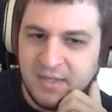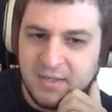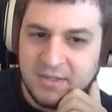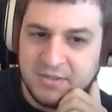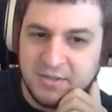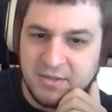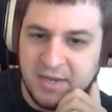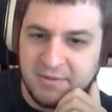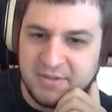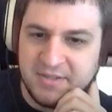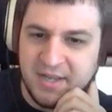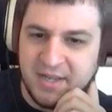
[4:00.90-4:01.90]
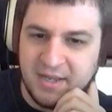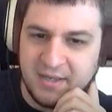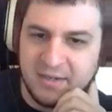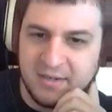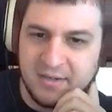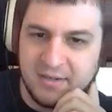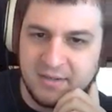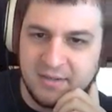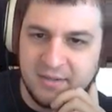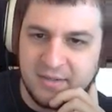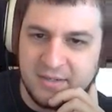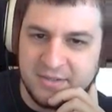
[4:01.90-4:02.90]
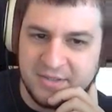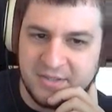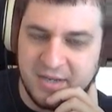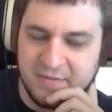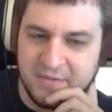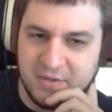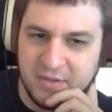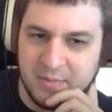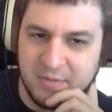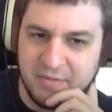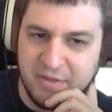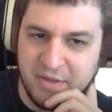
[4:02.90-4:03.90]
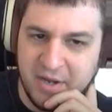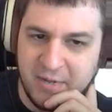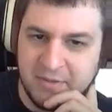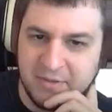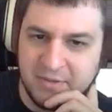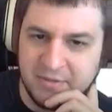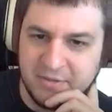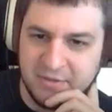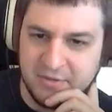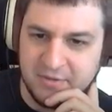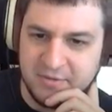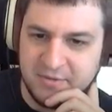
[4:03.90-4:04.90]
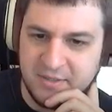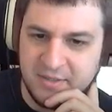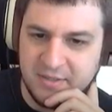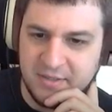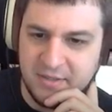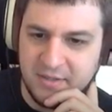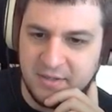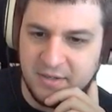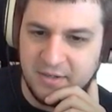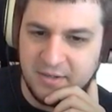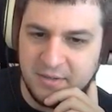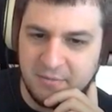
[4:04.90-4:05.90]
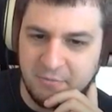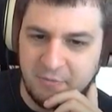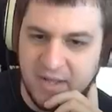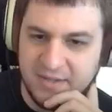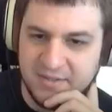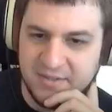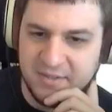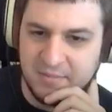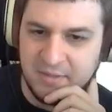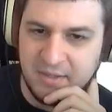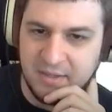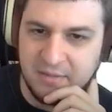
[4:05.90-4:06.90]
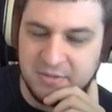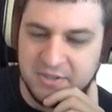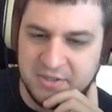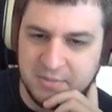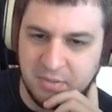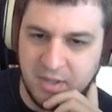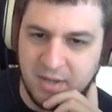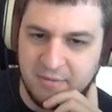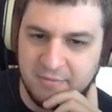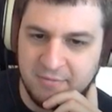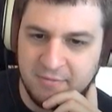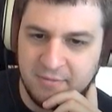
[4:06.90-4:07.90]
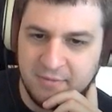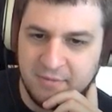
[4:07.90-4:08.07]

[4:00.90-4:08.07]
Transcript: So anyways, Dan, instead of doing the move I thought he would do, 2s, he did reds to me, which is a bluff,